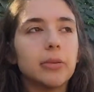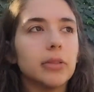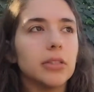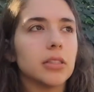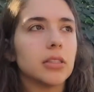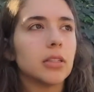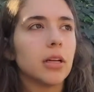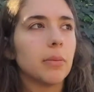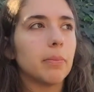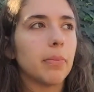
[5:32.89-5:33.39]
It
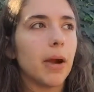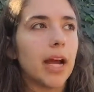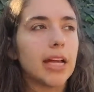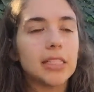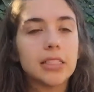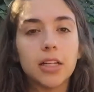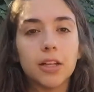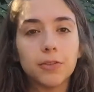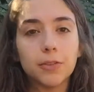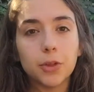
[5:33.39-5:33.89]
was
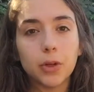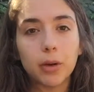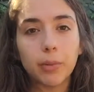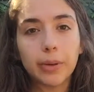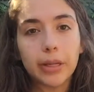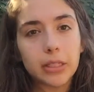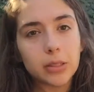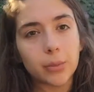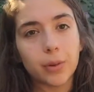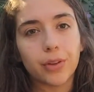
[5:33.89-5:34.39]
comprised of 3
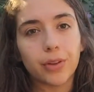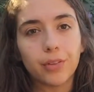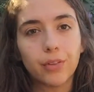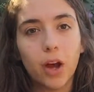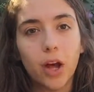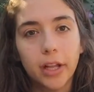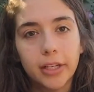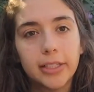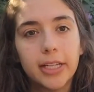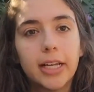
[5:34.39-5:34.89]
weeks worth of
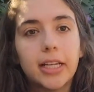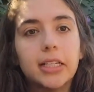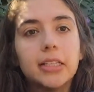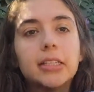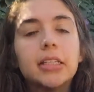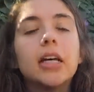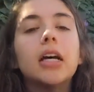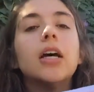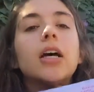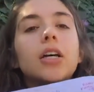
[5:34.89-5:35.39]
content.
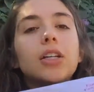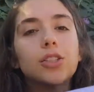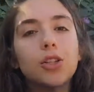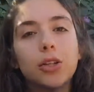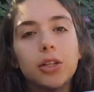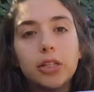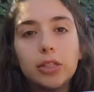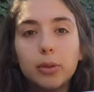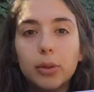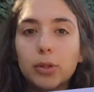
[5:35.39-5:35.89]

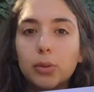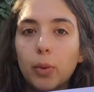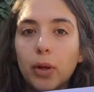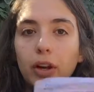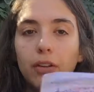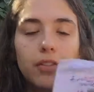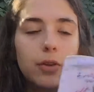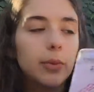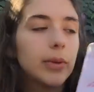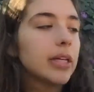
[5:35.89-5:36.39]
So this was
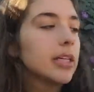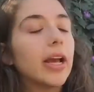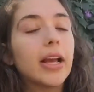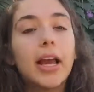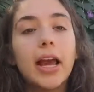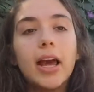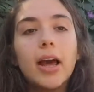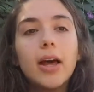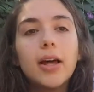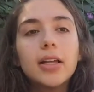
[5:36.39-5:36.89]
one of the weeks. I
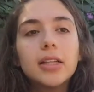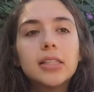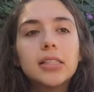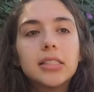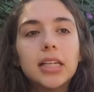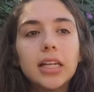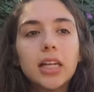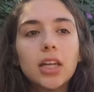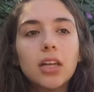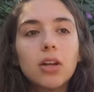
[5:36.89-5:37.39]
get a
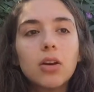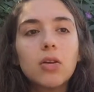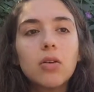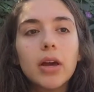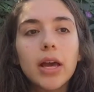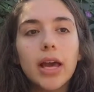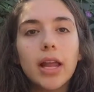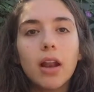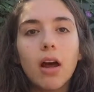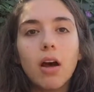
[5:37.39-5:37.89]
sticky
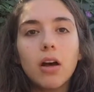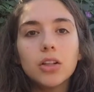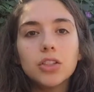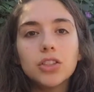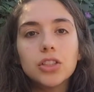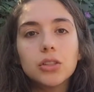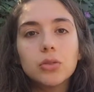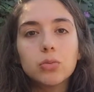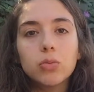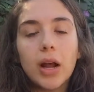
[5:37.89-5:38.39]
note and I'll
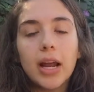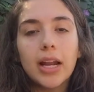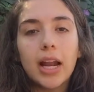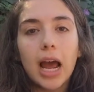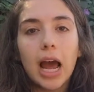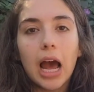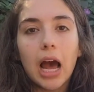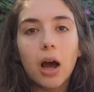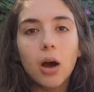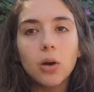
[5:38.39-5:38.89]
just
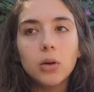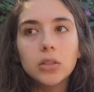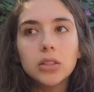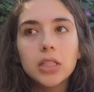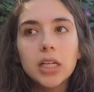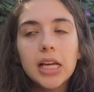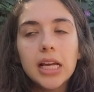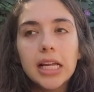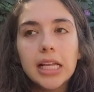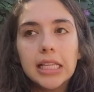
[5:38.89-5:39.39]
write out
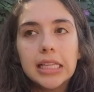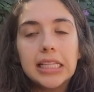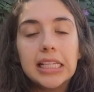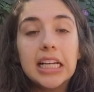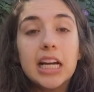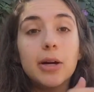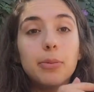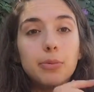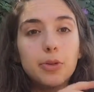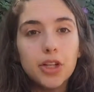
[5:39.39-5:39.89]

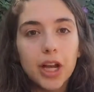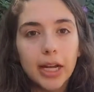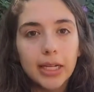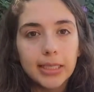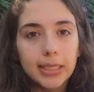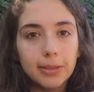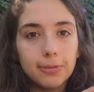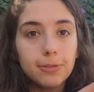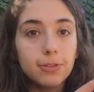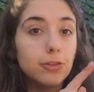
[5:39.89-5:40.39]
the
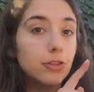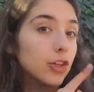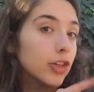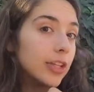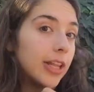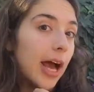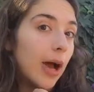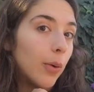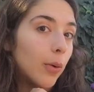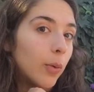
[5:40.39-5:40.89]
objectives
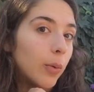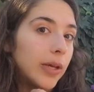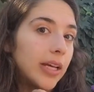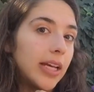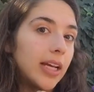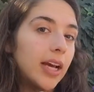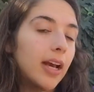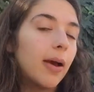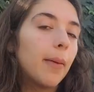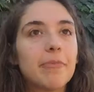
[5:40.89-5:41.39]
for that
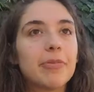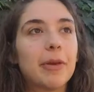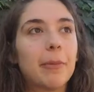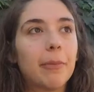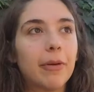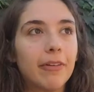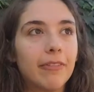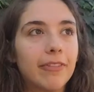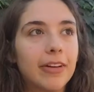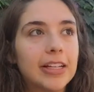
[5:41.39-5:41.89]
week. The
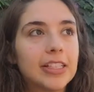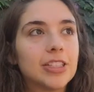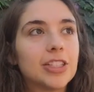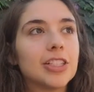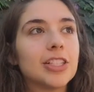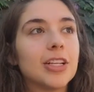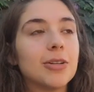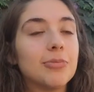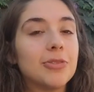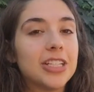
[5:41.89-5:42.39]

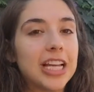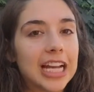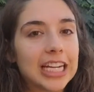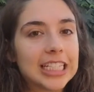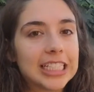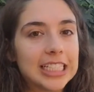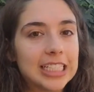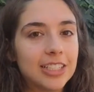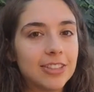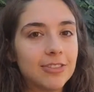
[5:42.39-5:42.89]
professor's
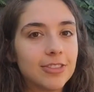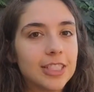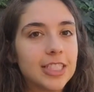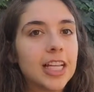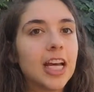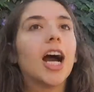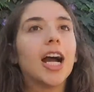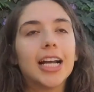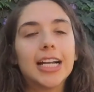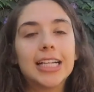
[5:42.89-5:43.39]
objectives
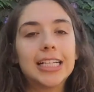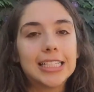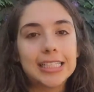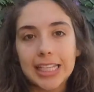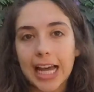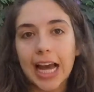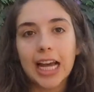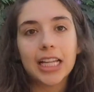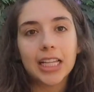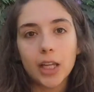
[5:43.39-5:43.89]
are
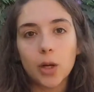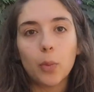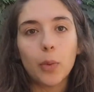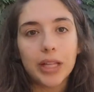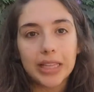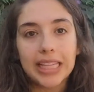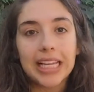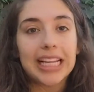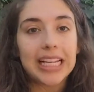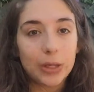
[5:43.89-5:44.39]
exactly
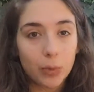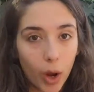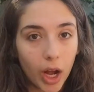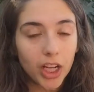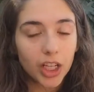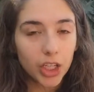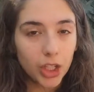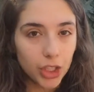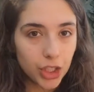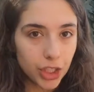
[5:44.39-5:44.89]
what they
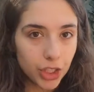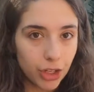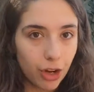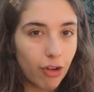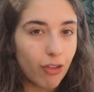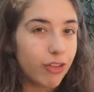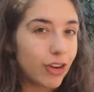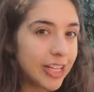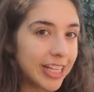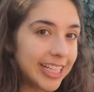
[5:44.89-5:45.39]
want you to
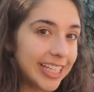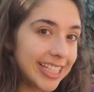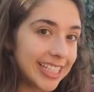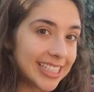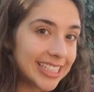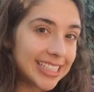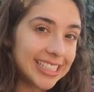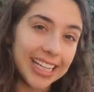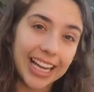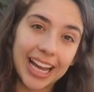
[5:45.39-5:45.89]
know for the
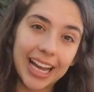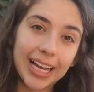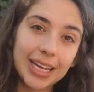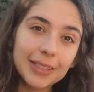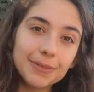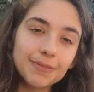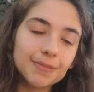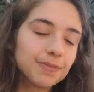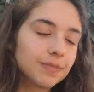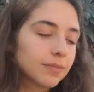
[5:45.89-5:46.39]

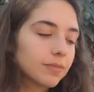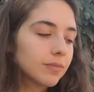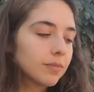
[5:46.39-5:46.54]
exam.